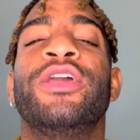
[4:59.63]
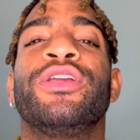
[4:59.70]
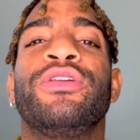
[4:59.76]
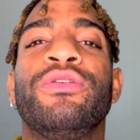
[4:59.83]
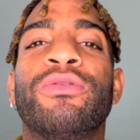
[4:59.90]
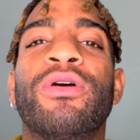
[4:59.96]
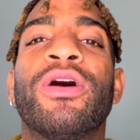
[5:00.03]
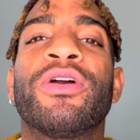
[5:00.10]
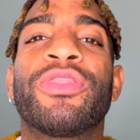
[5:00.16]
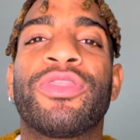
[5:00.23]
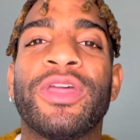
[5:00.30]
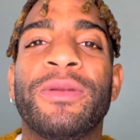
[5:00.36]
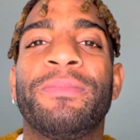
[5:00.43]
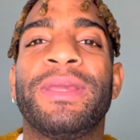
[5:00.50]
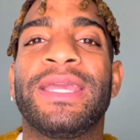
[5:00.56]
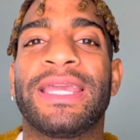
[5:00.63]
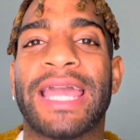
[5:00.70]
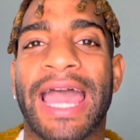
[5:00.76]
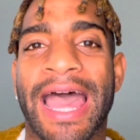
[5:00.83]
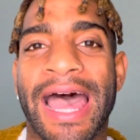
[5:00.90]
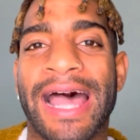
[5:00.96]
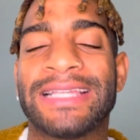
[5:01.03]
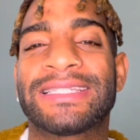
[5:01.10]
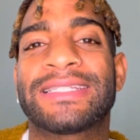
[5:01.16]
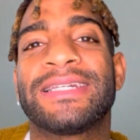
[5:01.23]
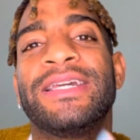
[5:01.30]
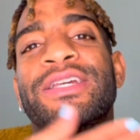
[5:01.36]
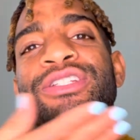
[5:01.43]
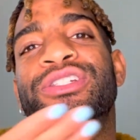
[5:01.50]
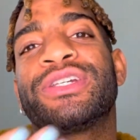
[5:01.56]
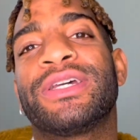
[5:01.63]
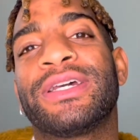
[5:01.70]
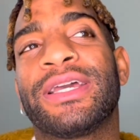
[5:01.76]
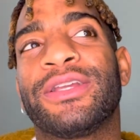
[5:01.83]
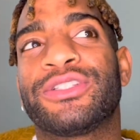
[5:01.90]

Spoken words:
you are then being asked to